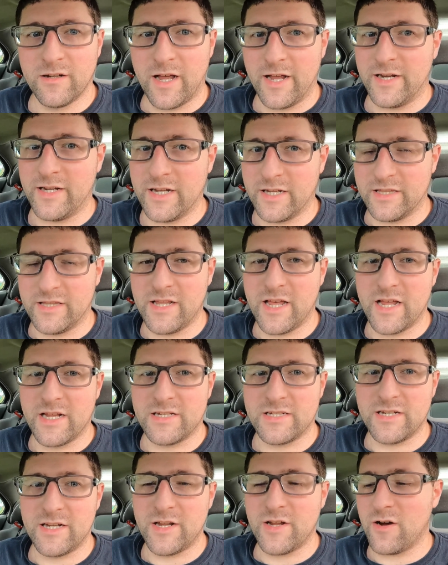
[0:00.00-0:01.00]
I kicked the
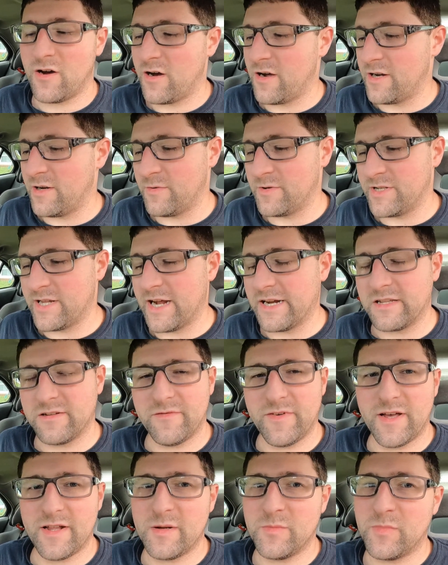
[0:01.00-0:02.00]
AC on, it was
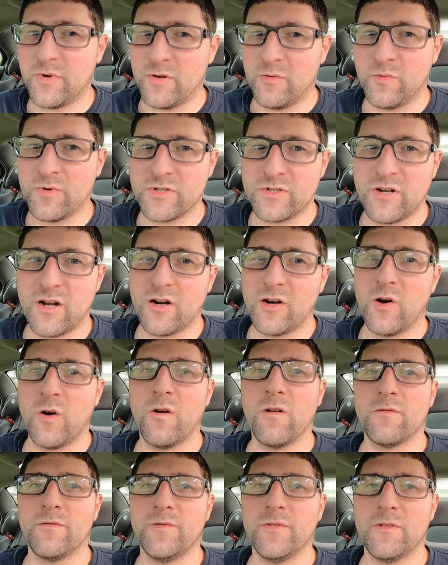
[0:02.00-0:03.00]
activated, but it was not
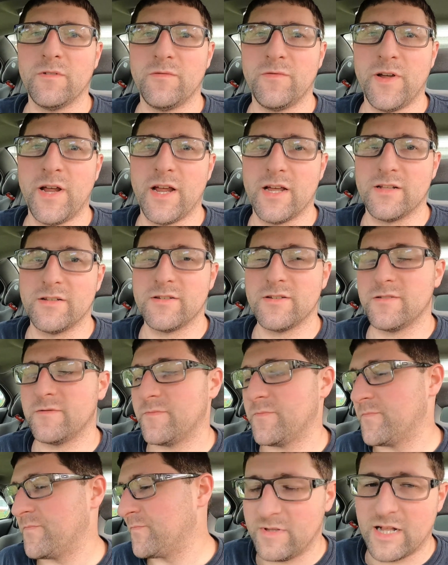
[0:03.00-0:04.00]
calling for the fans.
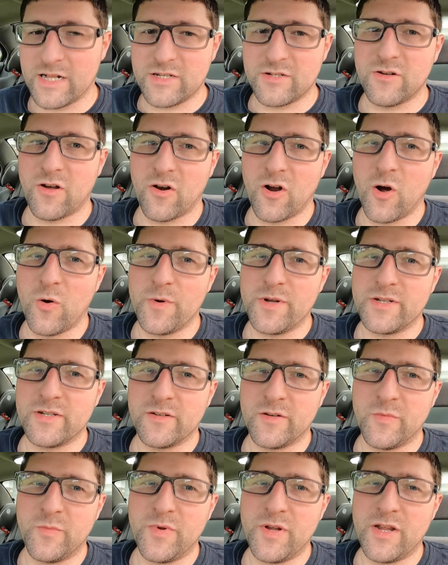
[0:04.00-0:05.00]
That's not always
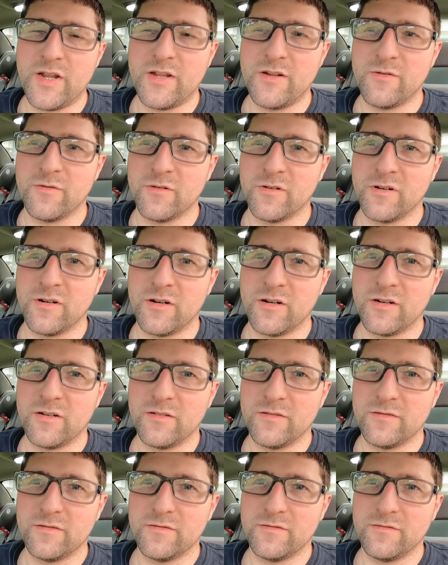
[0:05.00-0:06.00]
going to be your
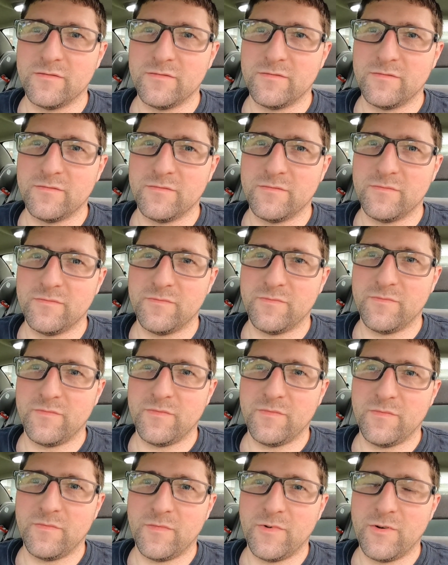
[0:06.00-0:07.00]

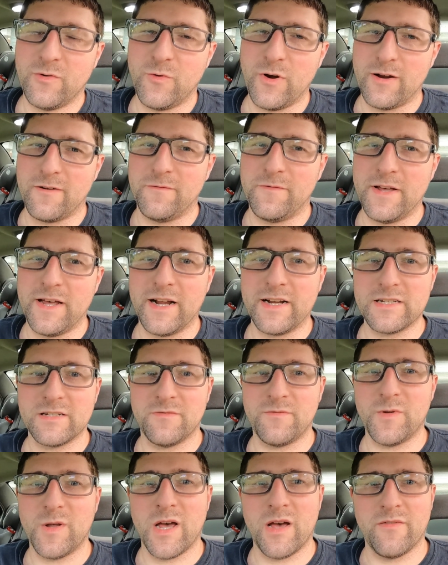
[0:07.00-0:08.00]
quick fix
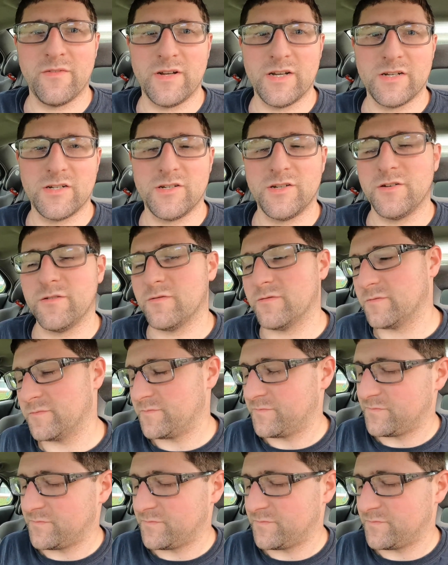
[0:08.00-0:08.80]
if you have an issue.